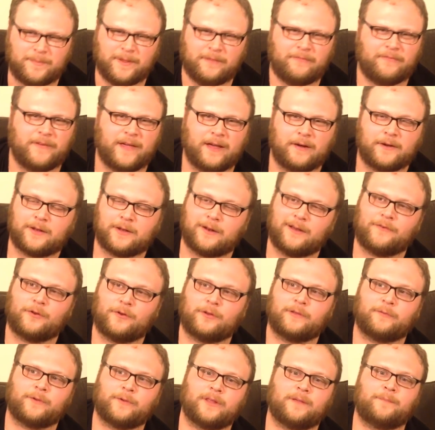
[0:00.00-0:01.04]
wouldn't be fair, I've
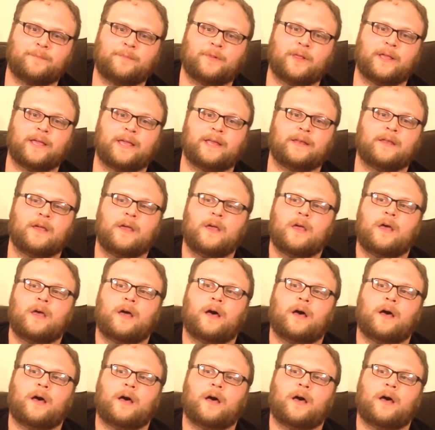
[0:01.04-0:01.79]
only really played